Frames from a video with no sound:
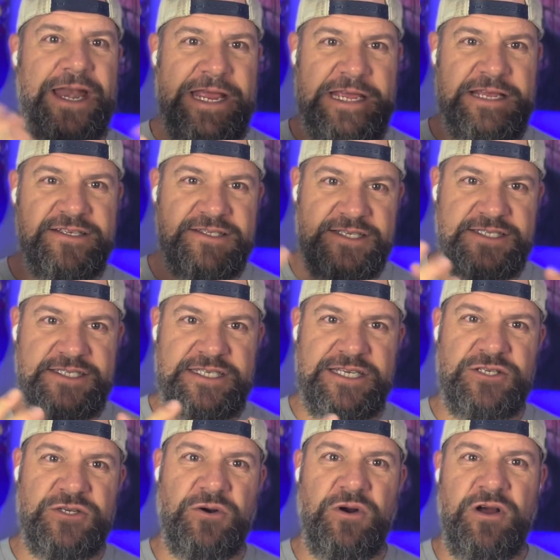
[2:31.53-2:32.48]
He is the
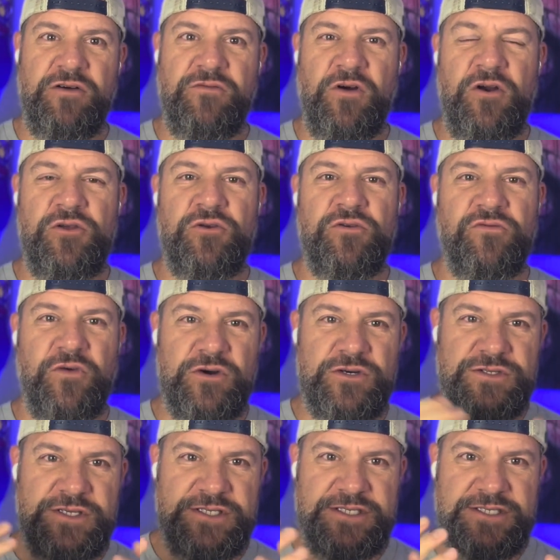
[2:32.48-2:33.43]
center of our universe,
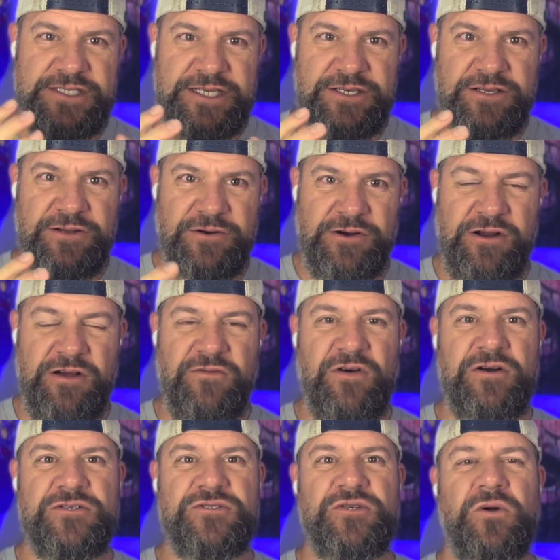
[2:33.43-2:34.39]
the center of
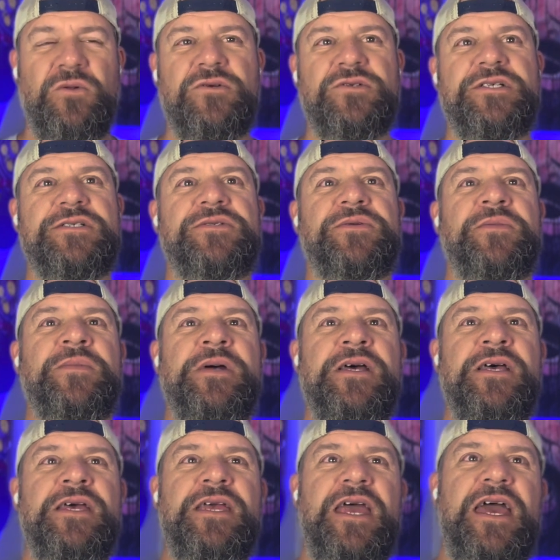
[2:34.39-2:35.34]
our solar system.
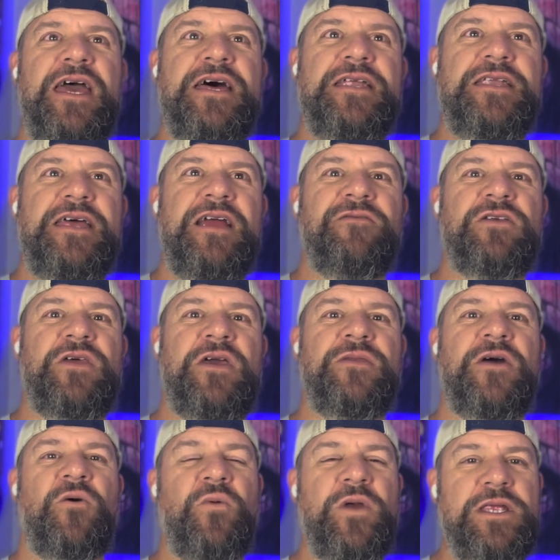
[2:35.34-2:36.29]
And everything
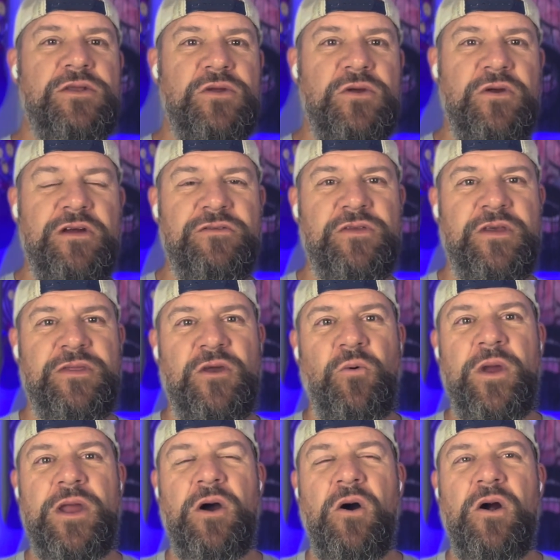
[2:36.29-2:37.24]
that we do, everything that
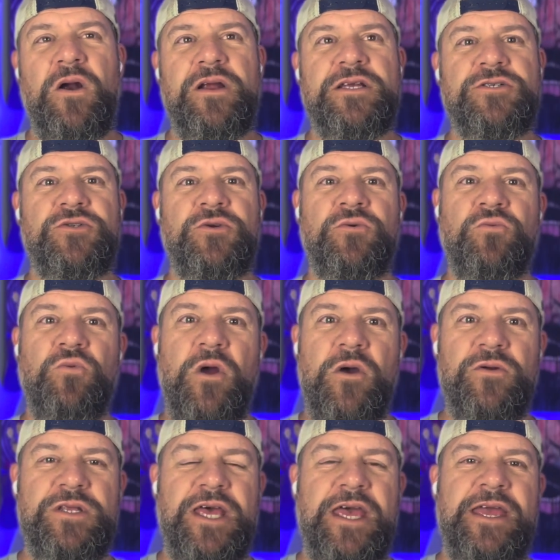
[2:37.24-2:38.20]
we are, is to
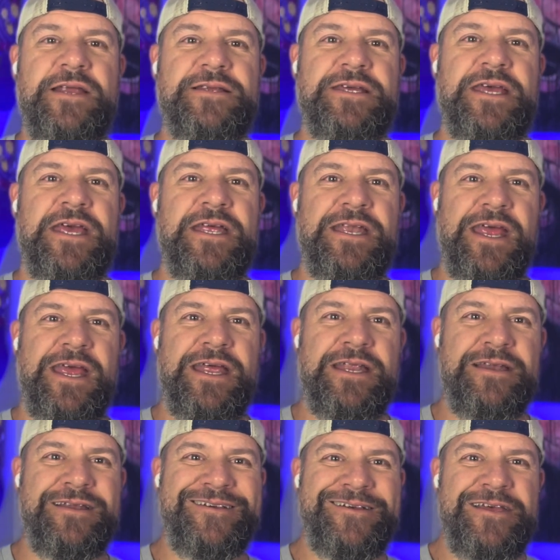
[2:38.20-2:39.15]
rotate
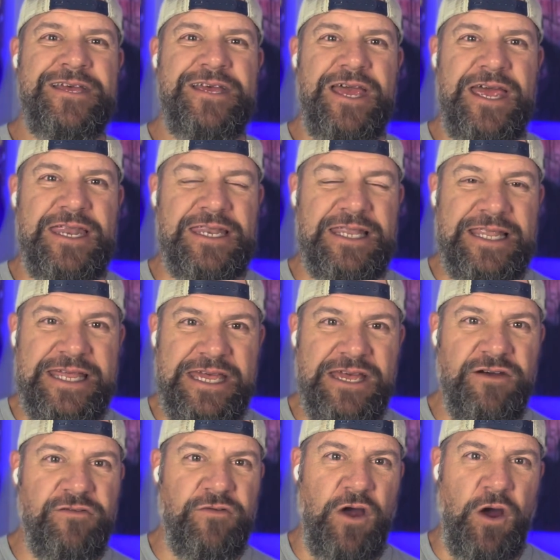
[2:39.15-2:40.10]
and
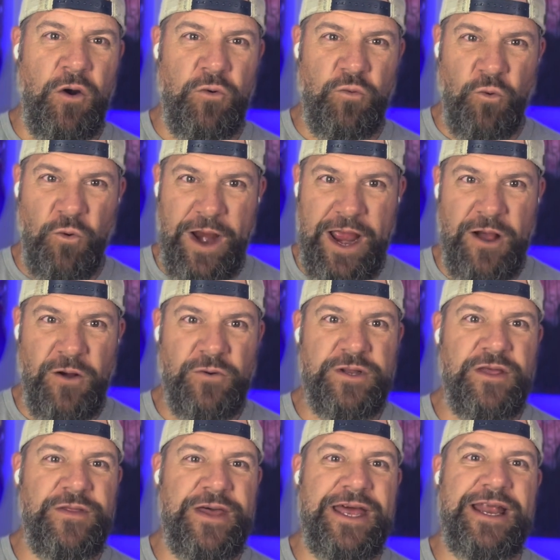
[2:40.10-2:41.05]
live around
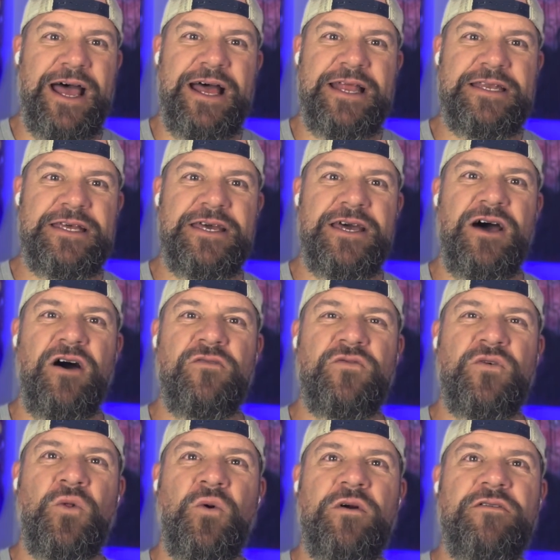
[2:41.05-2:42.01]
that idea
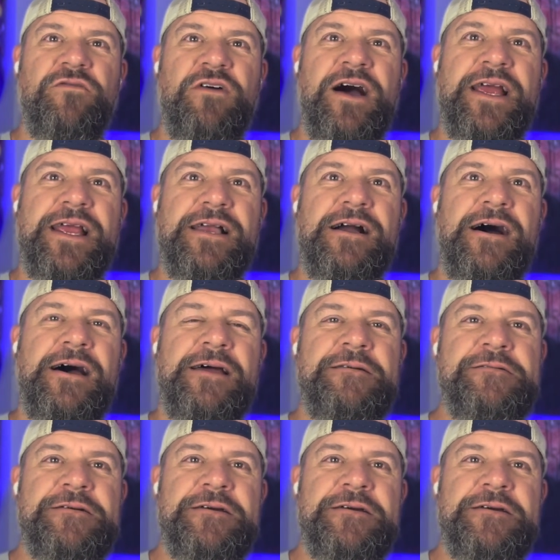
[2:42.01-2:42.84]
of glorifying God.